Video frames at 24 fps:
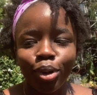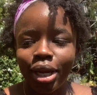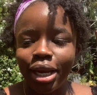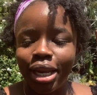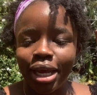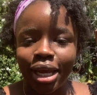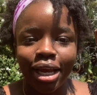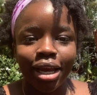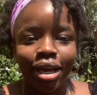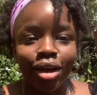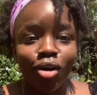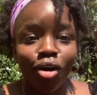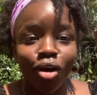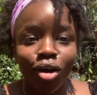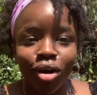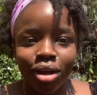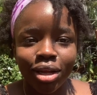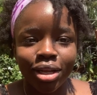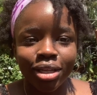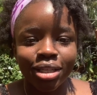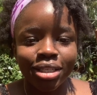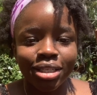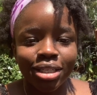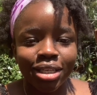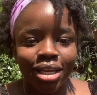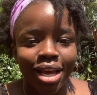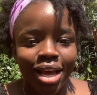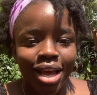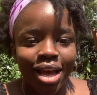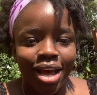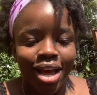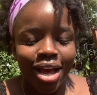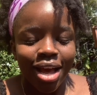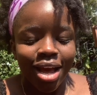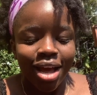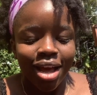like I can't,
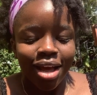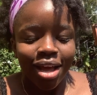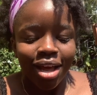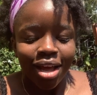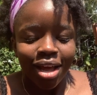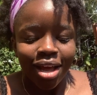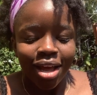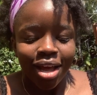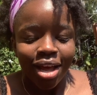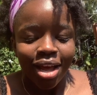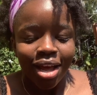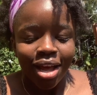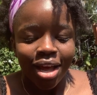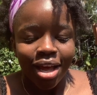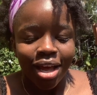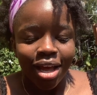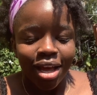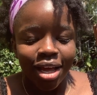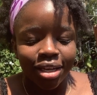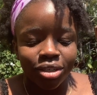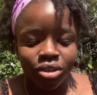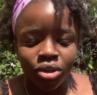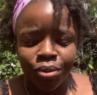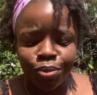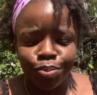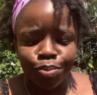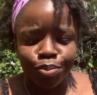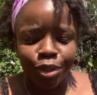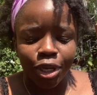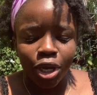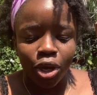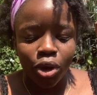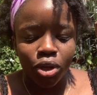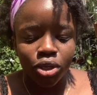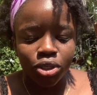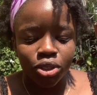and not
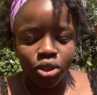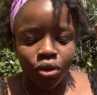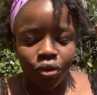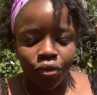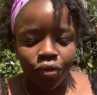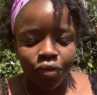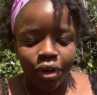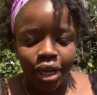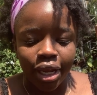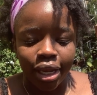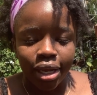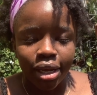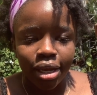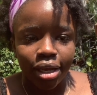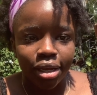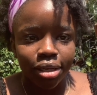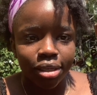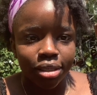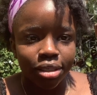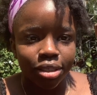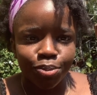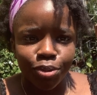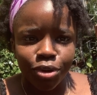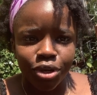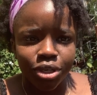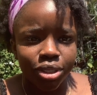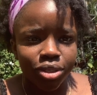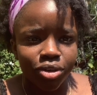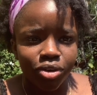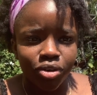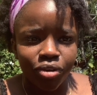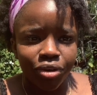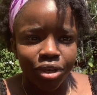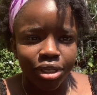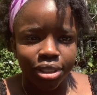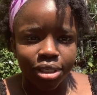because of like it's
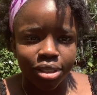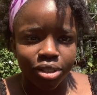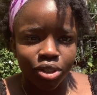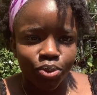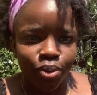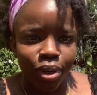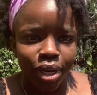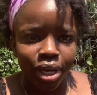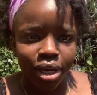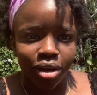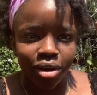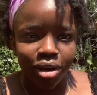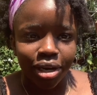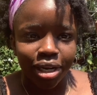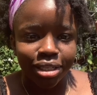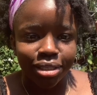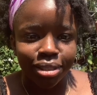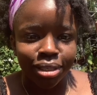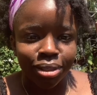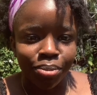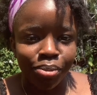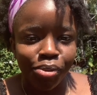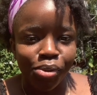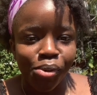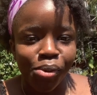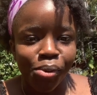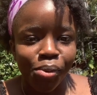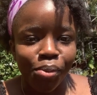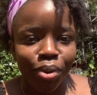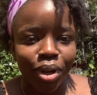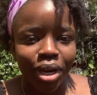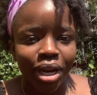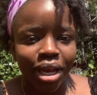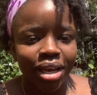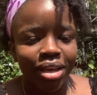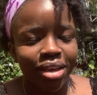personal reasons why I can't enter the pool,
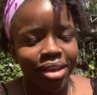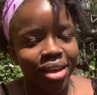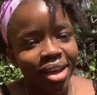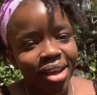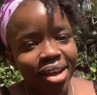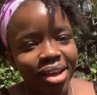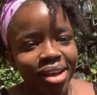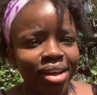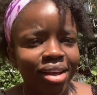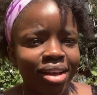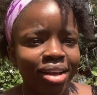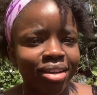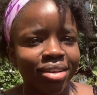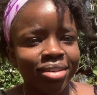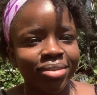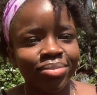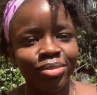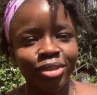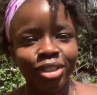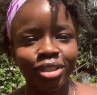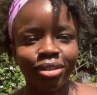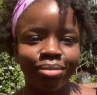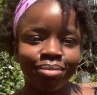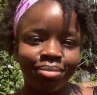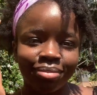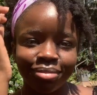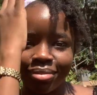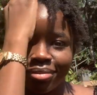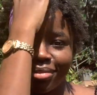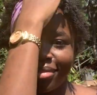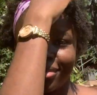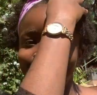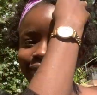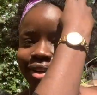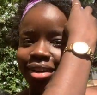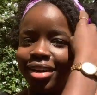but like yeah,
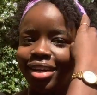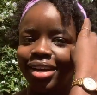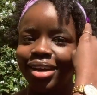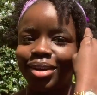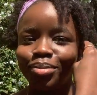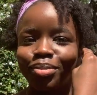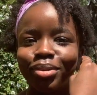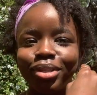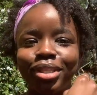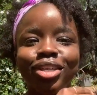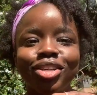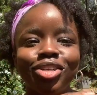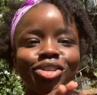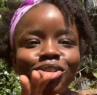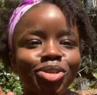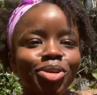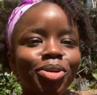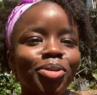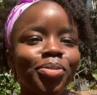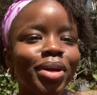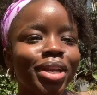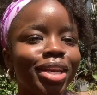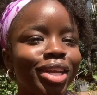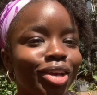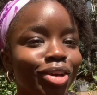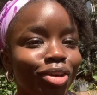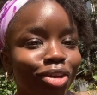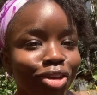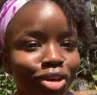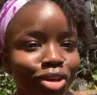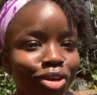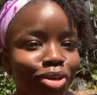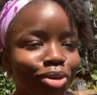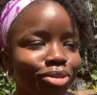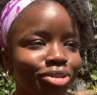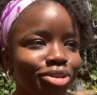there's so many
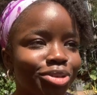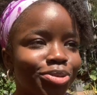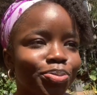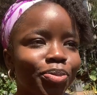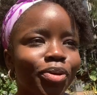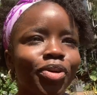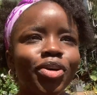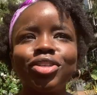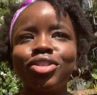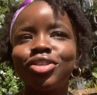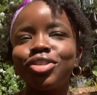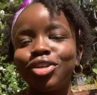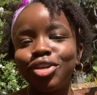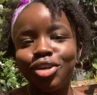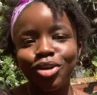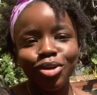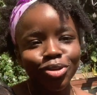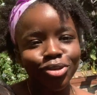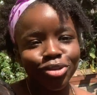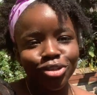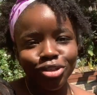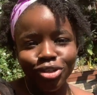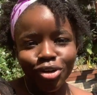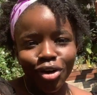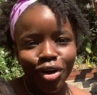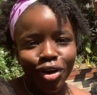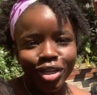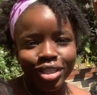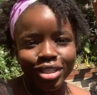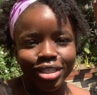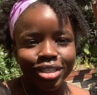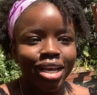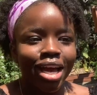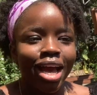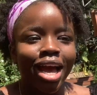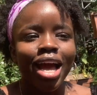cute spots, cute
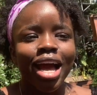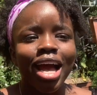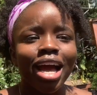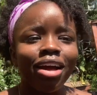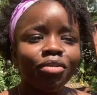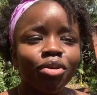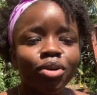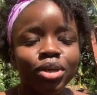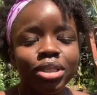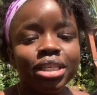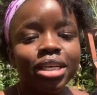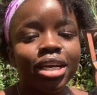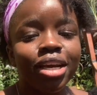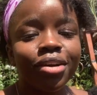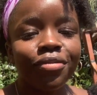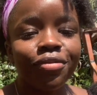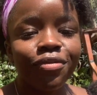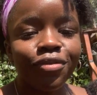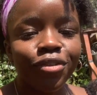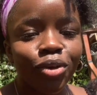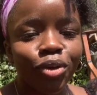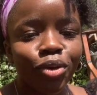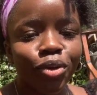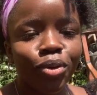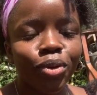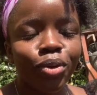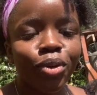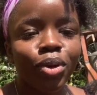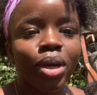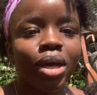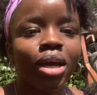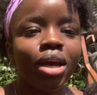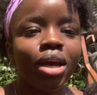shots. I've gotten a few.